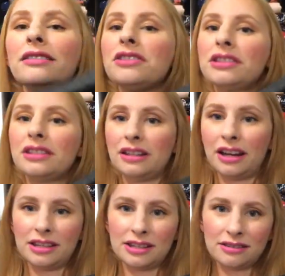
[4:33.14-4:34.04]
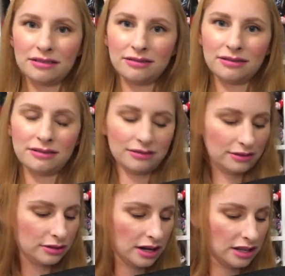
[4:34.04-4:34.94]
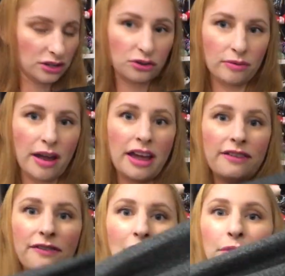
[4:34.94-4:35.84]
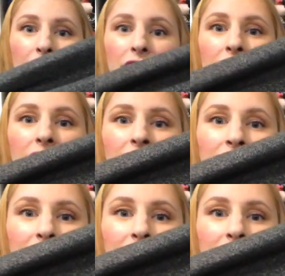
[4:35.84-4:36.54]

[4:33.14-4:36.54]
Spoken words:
Just a nice gray fabric there.